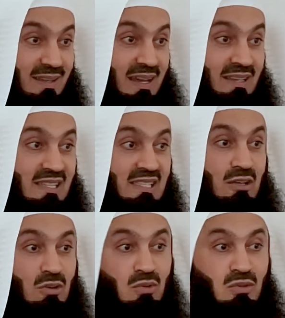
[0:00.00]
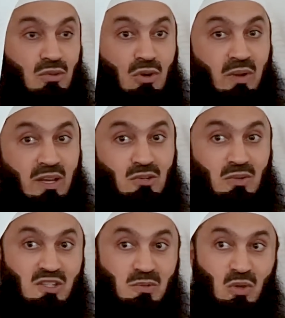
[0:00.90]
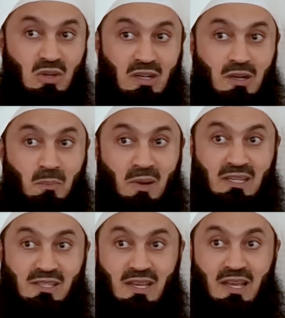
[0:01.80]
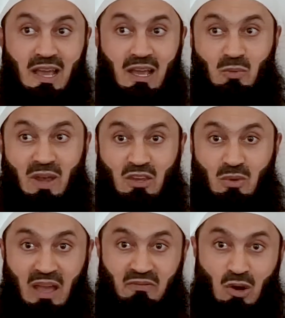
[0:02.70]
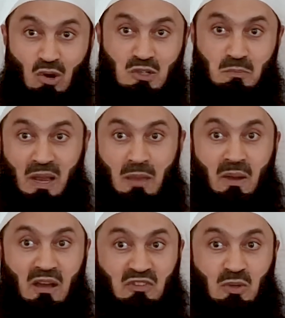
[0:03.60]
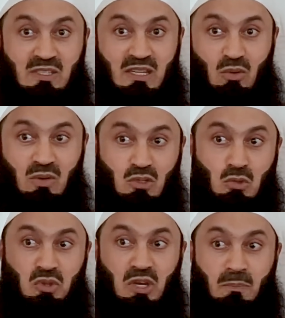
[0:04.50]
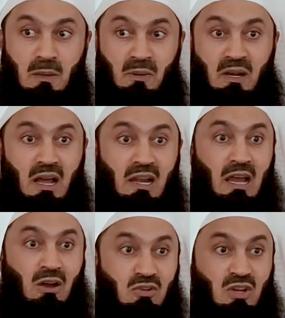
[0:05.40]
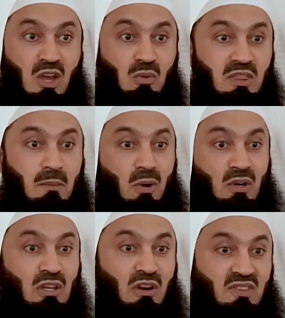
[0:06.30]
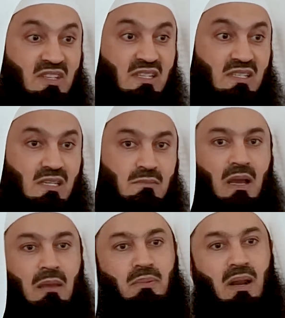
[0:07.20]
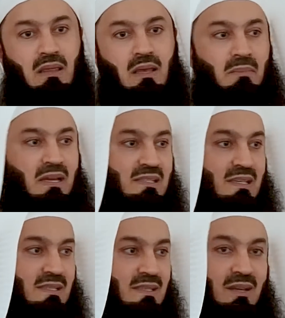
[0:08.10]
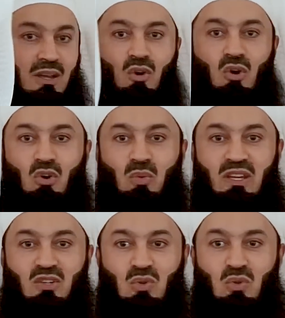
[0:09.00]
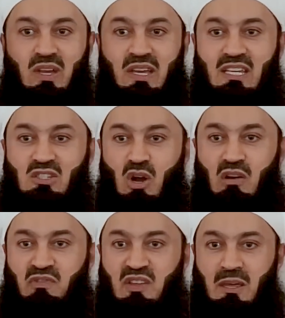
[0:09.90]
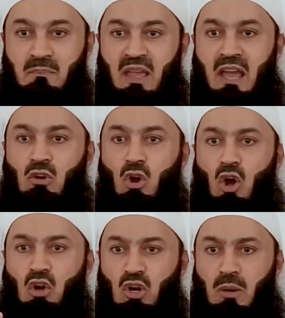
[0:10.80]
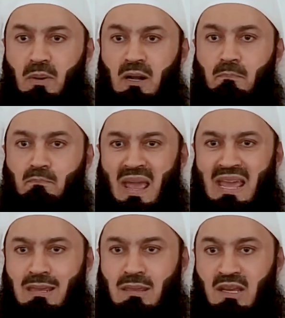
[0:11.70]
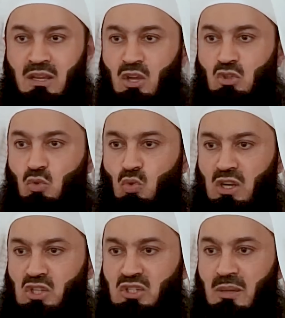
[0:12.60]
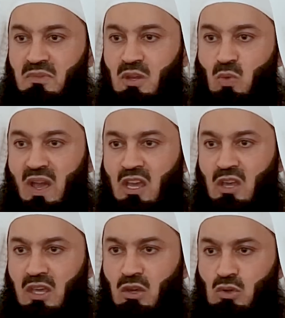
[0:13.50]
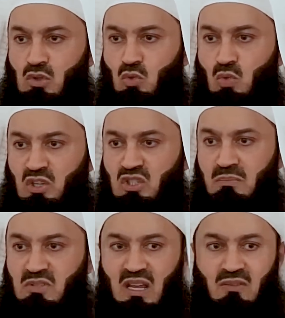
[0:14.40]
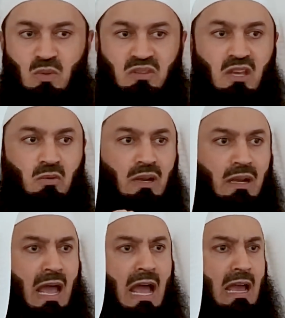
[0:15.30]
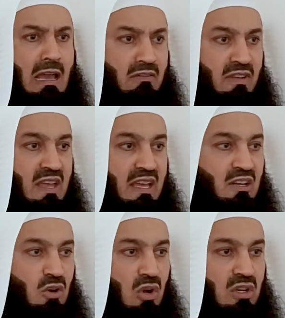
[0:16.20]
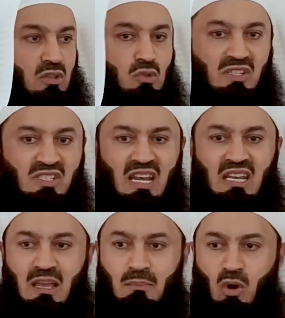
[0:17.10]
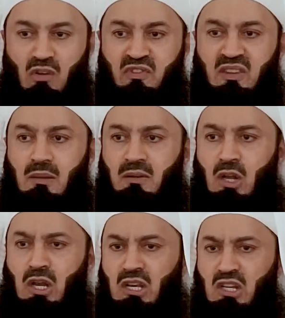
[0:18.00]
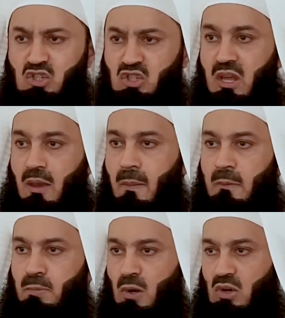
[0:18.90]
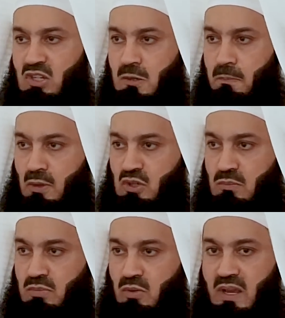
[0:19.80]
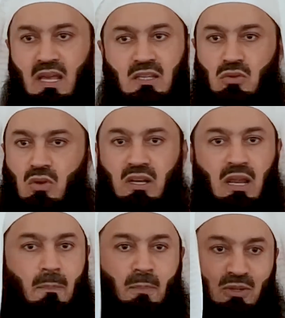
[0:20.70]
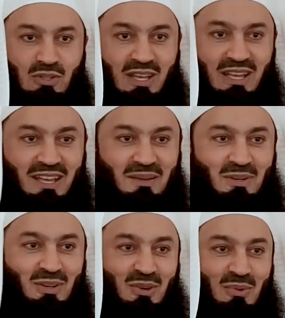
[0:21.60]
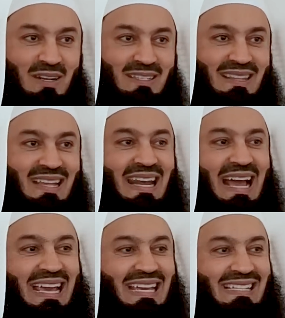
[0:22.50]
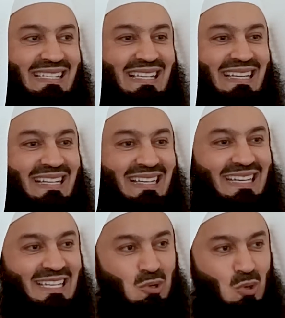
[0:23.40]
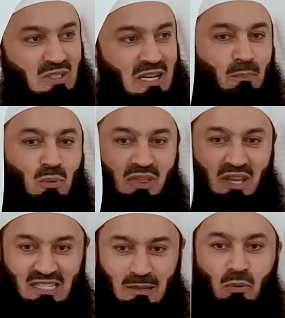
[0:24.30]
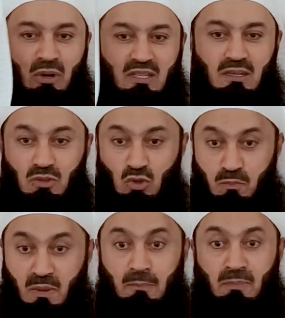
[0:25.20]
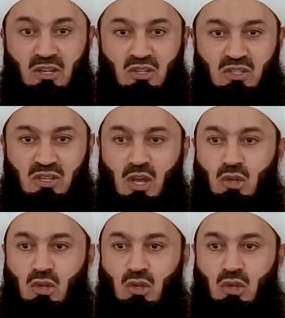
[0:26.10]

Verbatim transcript: And they say, don't you go into a small little place uh, where you have a hose pipe afterwards and only two, three people are allowed with the body of the deceased? My brother, my sister, all we do is offer them an honorable bathing to wash them the way they used to wash themselves when they were alive, in order to send them off in the cleanest and purest possible way. That's all that happens. But you know what? The lies is caught up with at a point. You bear patience.